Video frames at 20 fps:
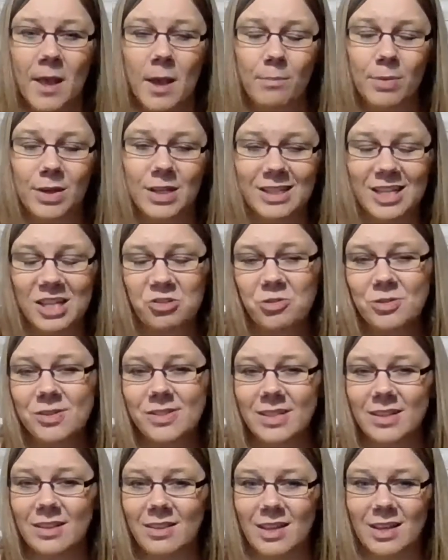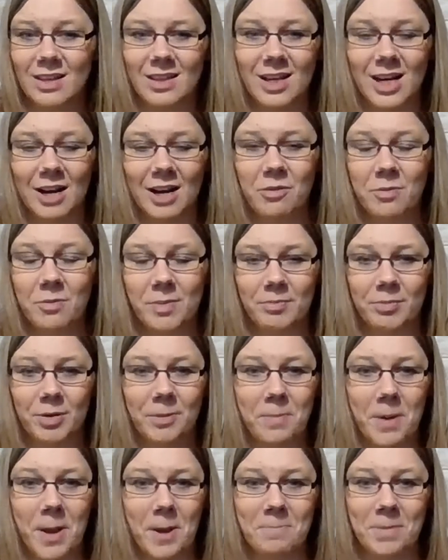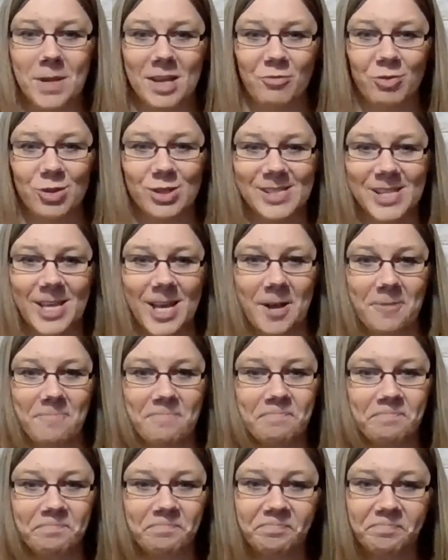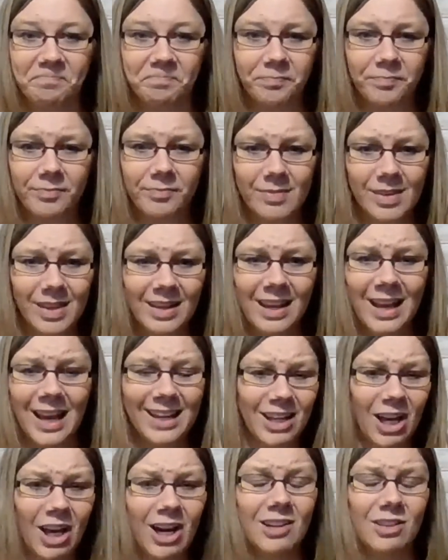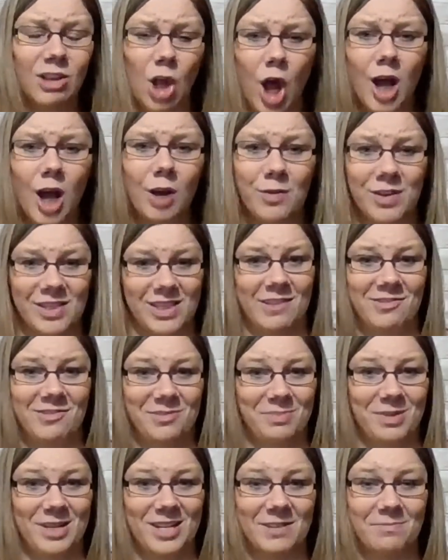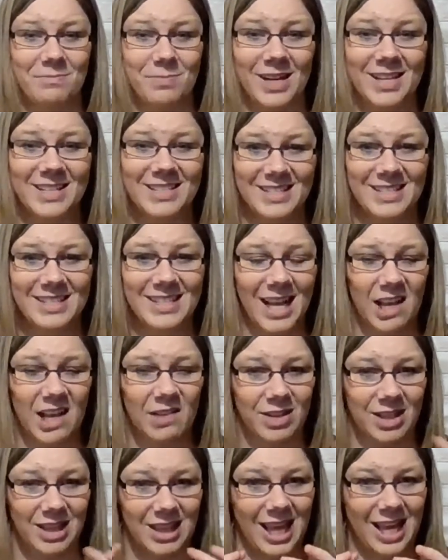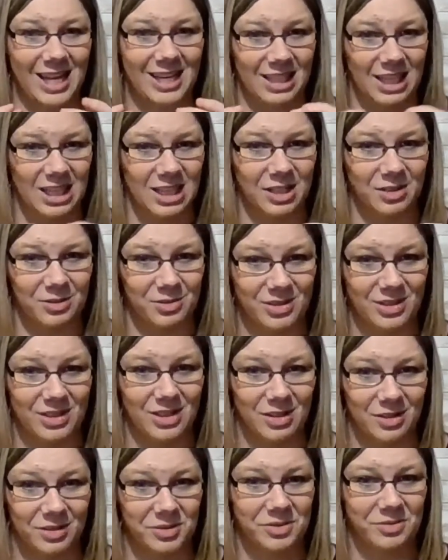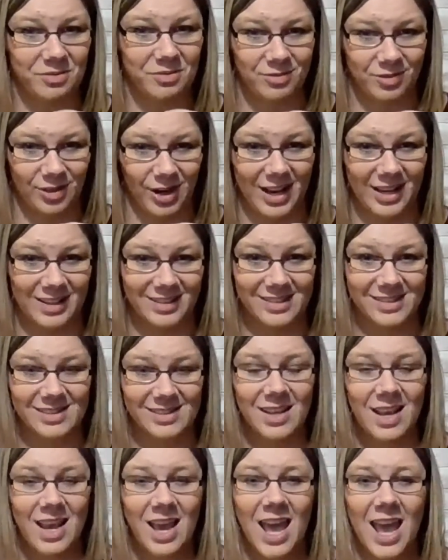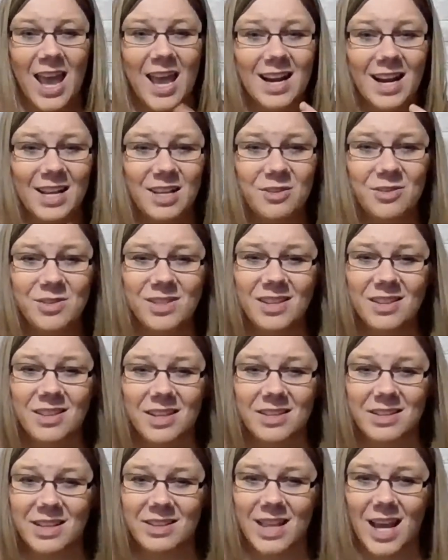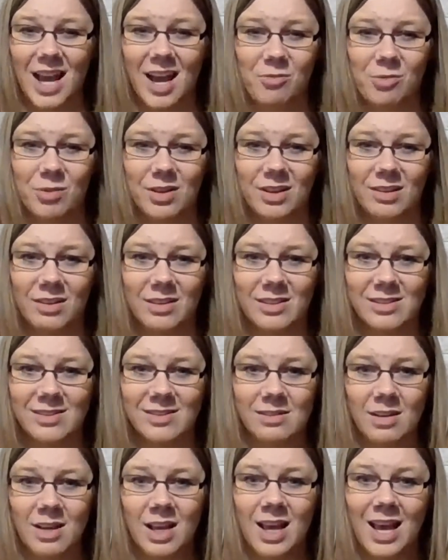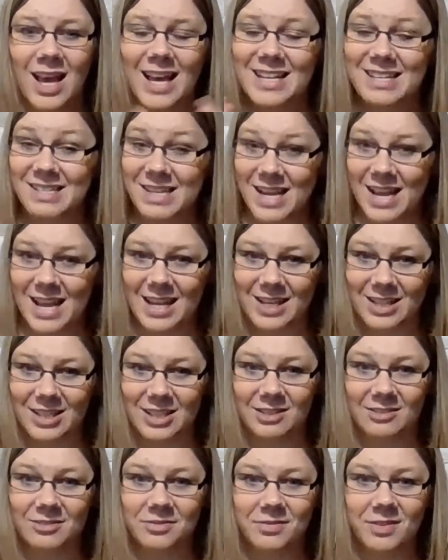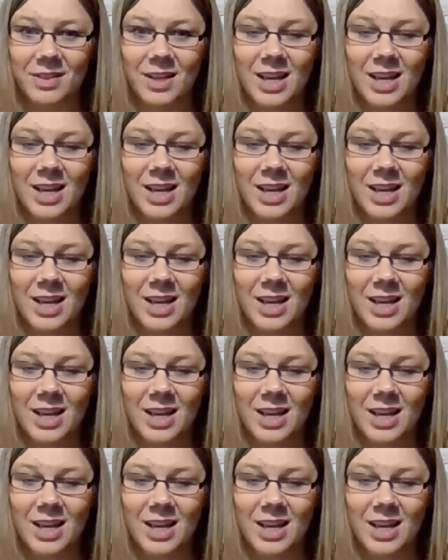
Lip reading: But an interesting thing that I remember about me was that I got along with everybody, but I didn't have a lot of close friends. And I used to think that that was a negative.